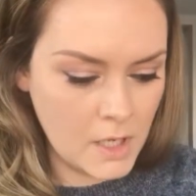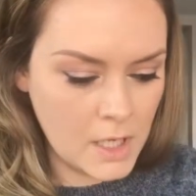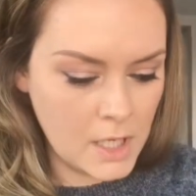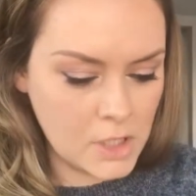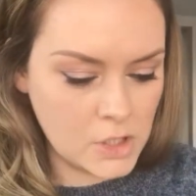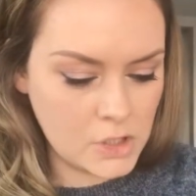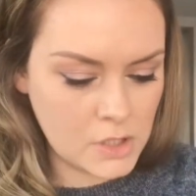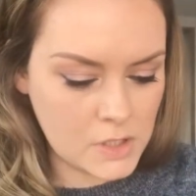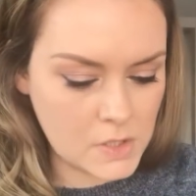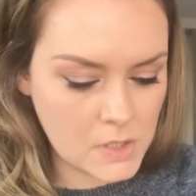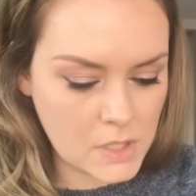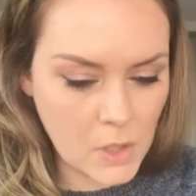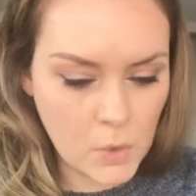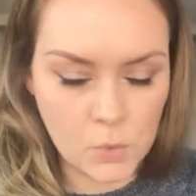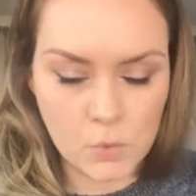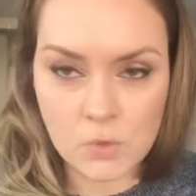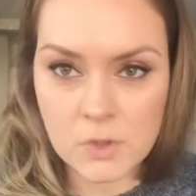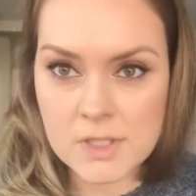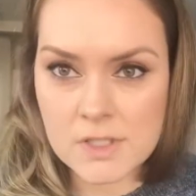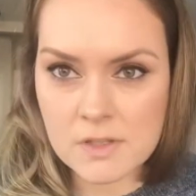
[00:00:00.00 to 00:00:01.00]
just
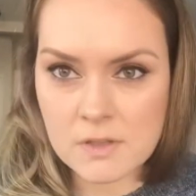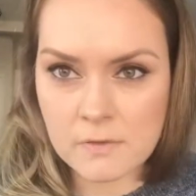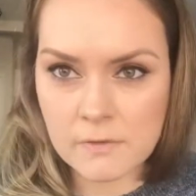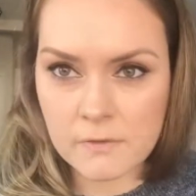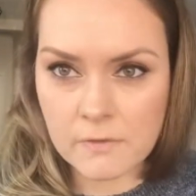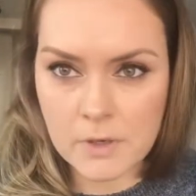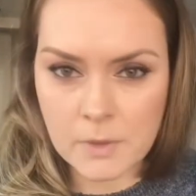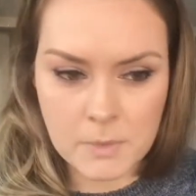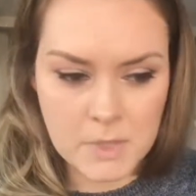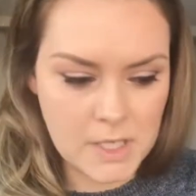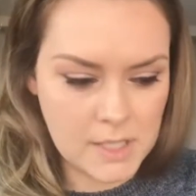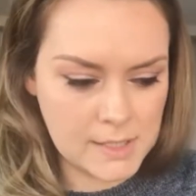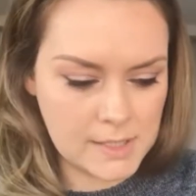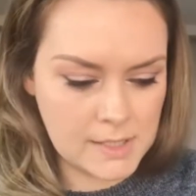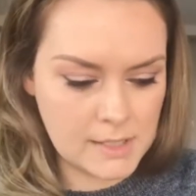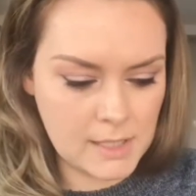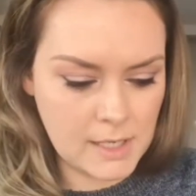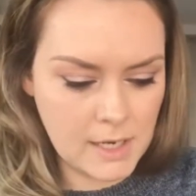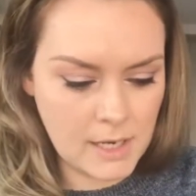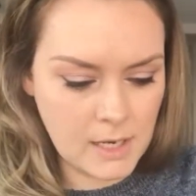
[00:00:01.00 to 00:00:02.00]
risen from his
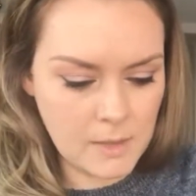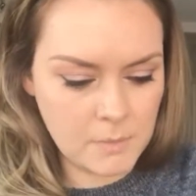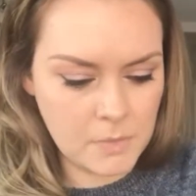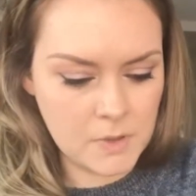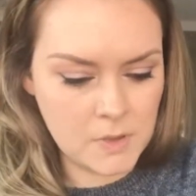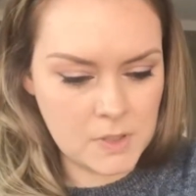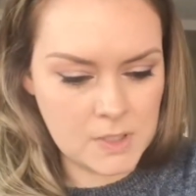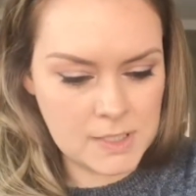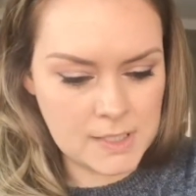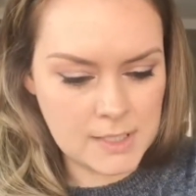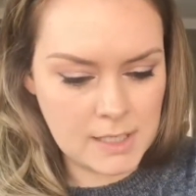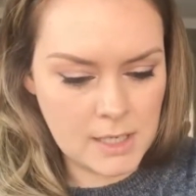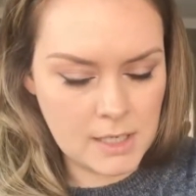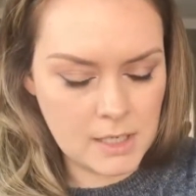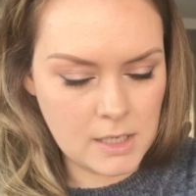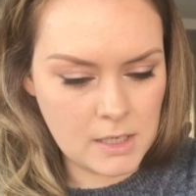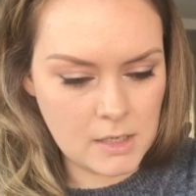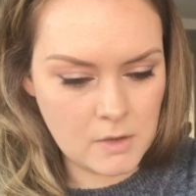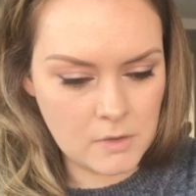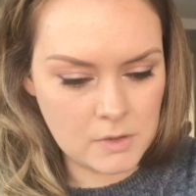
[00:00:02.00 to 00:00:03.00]
nap and is
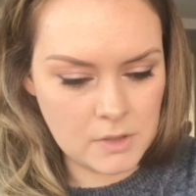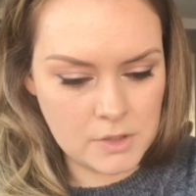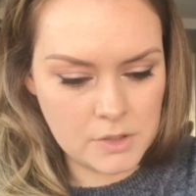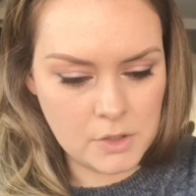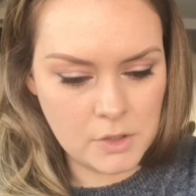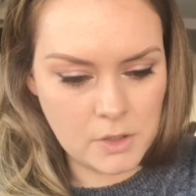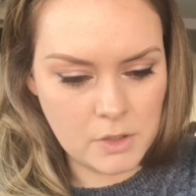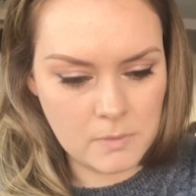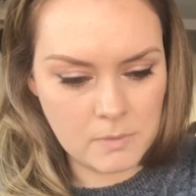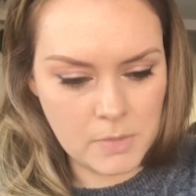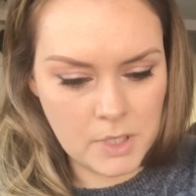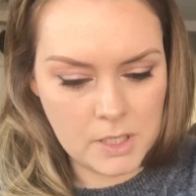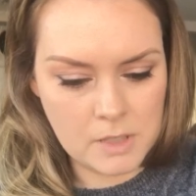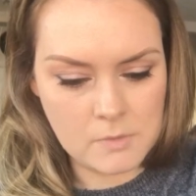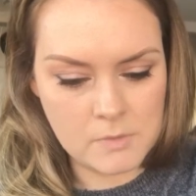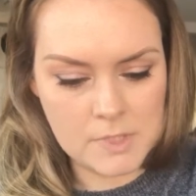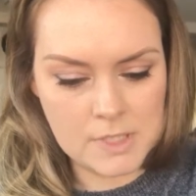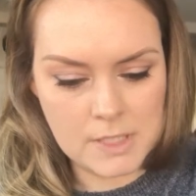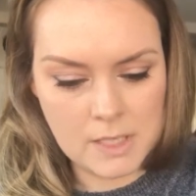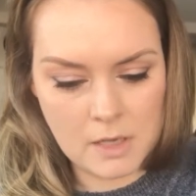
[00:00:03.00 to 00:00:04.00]
hanging out in his crib by
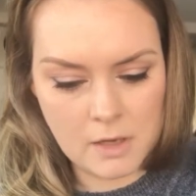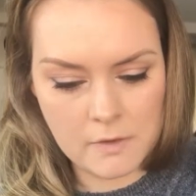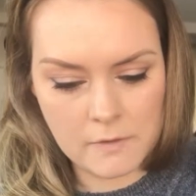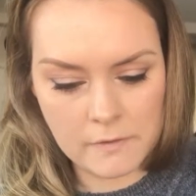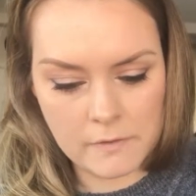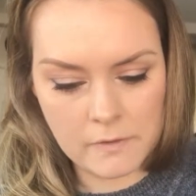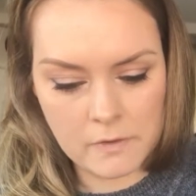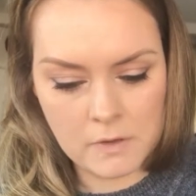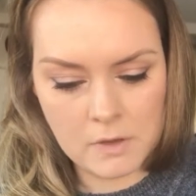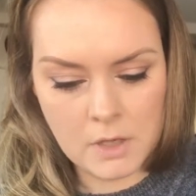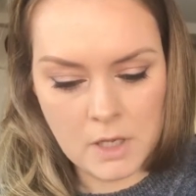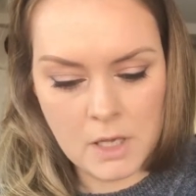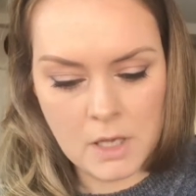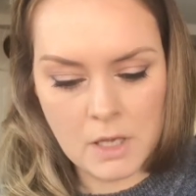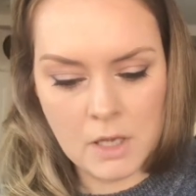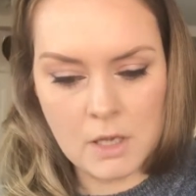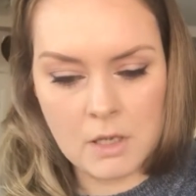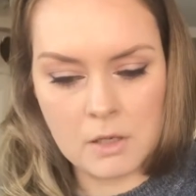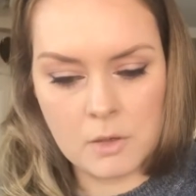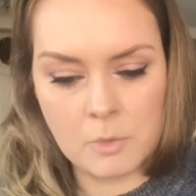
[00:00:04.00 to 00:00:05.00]
himself. You
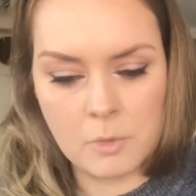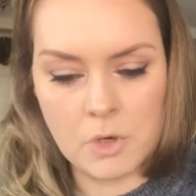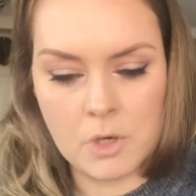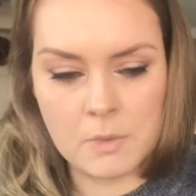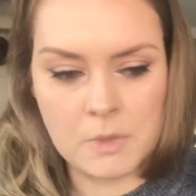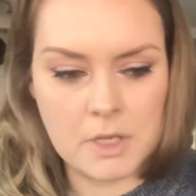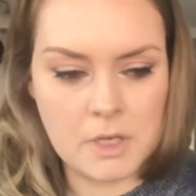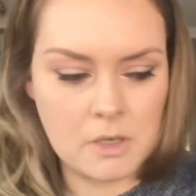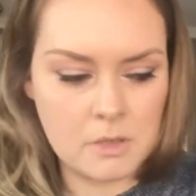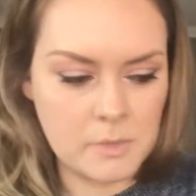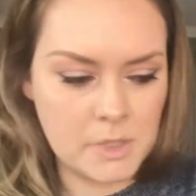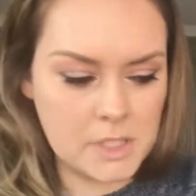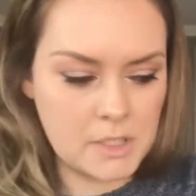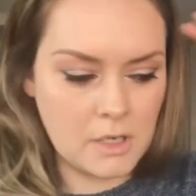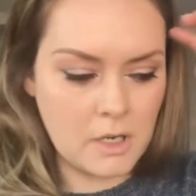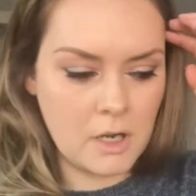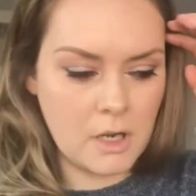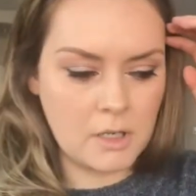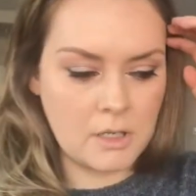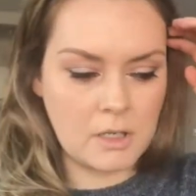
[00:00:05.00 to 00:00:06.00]
can probably hear me
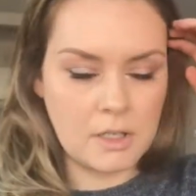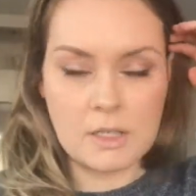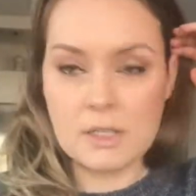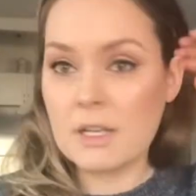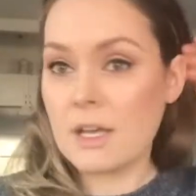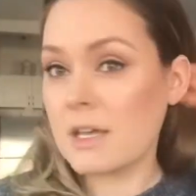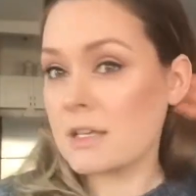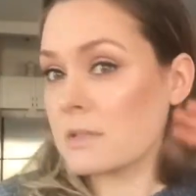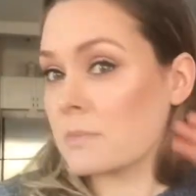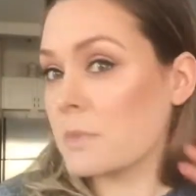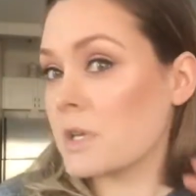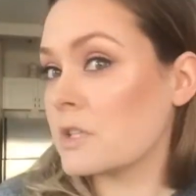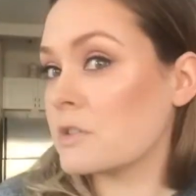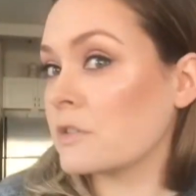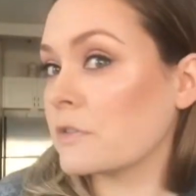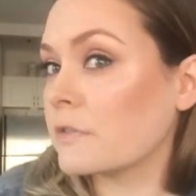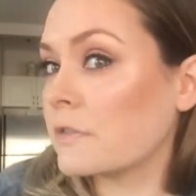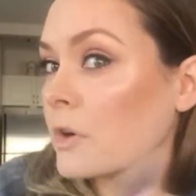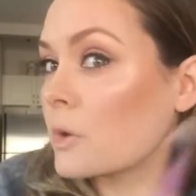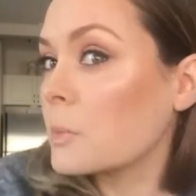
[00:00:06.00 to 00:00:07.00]
talking and has major
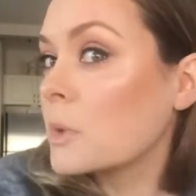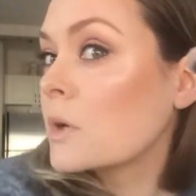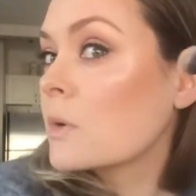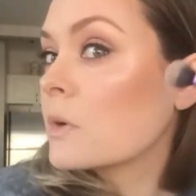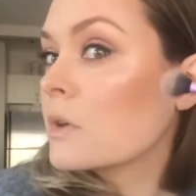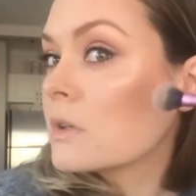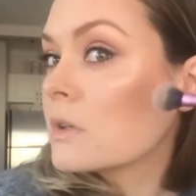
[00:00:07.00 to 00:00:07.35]
FOMO.